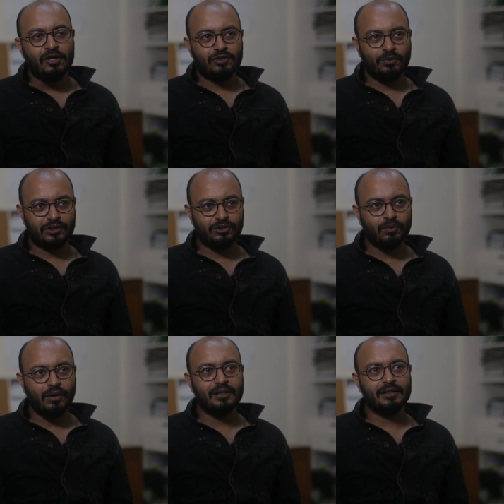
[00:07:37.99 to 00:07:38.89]
So what you
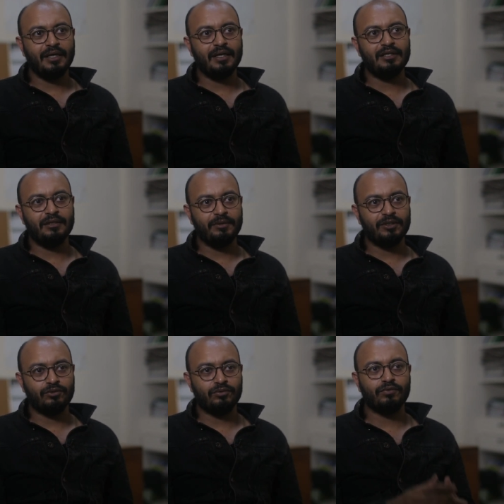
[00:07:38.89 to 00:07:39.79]
want the
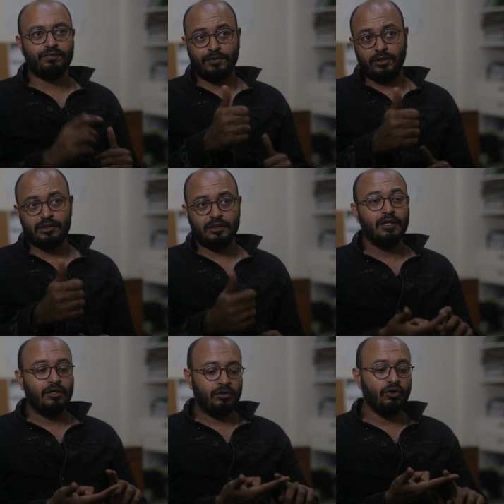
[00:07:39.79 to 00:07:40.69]
ADB to do first,
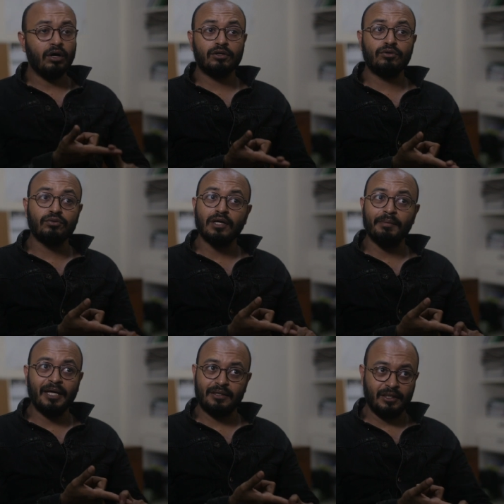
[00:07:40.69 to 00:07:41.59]
not do the
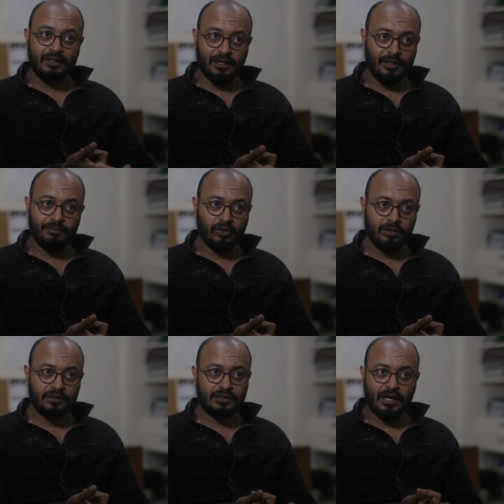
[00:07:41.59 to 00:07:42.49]
bad thing
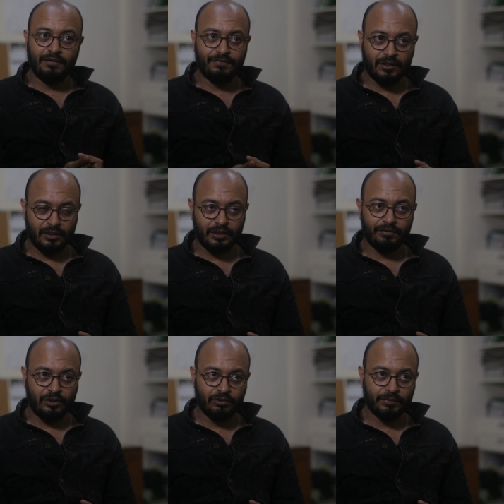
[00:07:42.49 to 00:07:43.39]
anymore, start funding
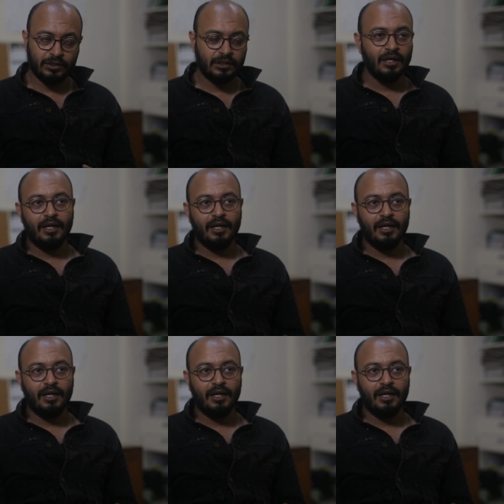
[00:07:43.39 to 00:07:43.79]
renewables.